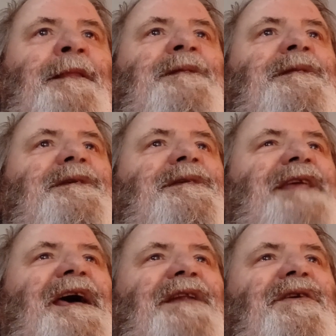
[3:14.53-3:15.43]
The
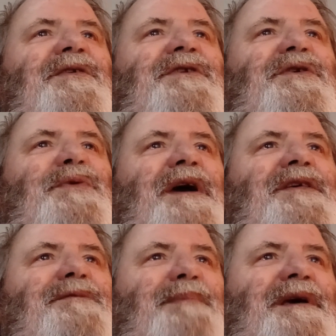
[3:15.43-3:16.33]
standard US
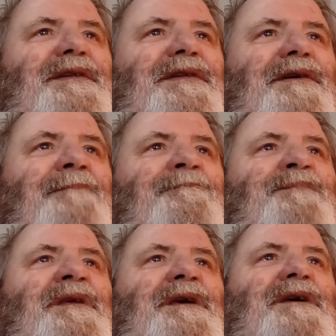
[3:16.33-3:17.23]
spindle
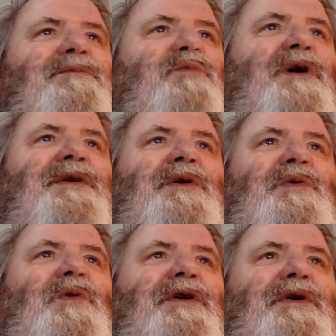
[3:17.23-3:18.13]
is
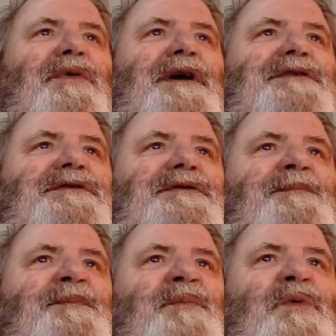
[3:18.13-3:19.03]
1¼ inch
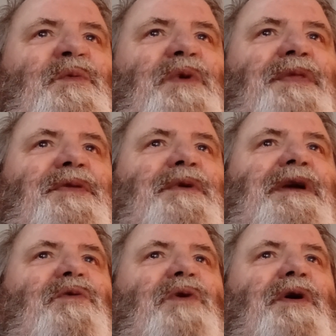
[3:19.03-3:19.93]
with
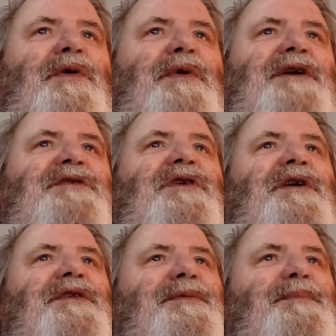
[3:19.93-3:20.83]
3/4 inch
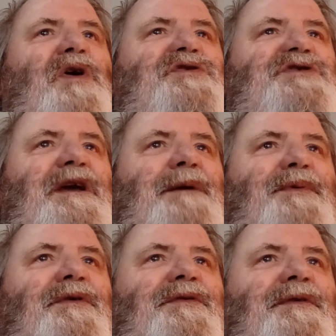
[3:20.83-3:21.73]
on small
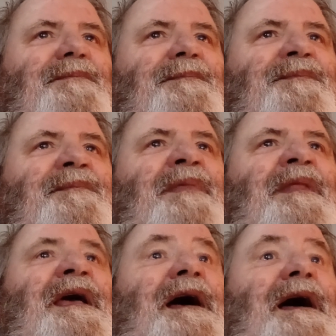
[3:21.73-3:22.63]
shapers
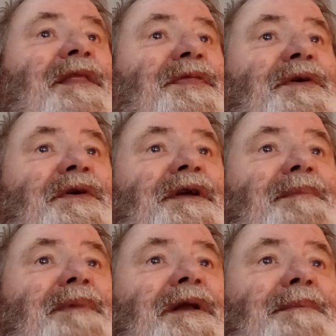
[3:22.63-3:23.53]
and 30
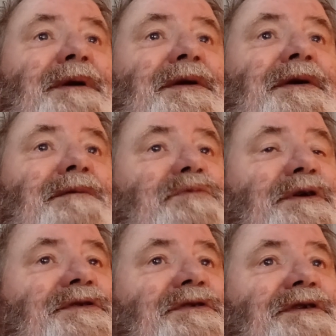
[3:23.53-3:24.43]
millimeter,
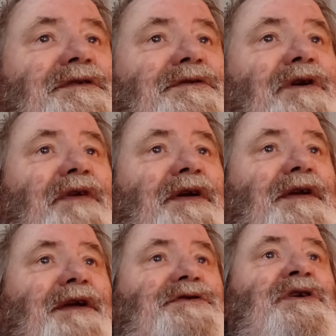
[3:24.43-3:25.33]
which is just over an
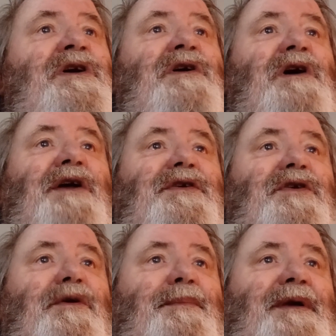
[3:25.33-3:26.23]
inch on
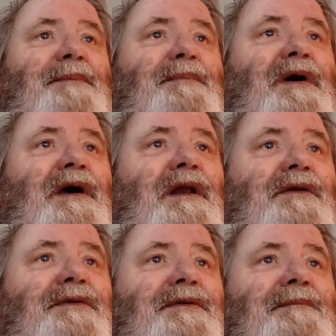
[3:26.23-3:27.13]
European models.